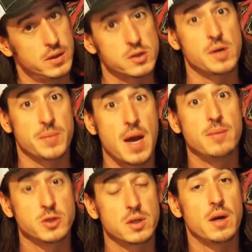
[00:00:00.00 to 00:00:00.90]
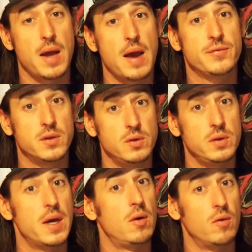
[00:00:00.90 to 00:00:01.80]
sometimes you're gonna have to
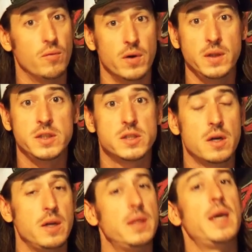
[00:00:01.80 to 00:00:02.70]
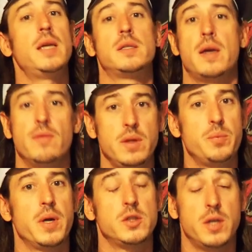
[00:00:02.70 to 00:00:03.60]
do that on really sunny days, heavily
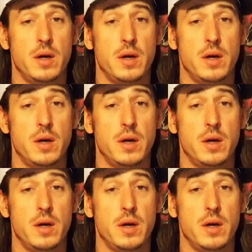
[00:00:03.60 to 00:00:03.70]
pressured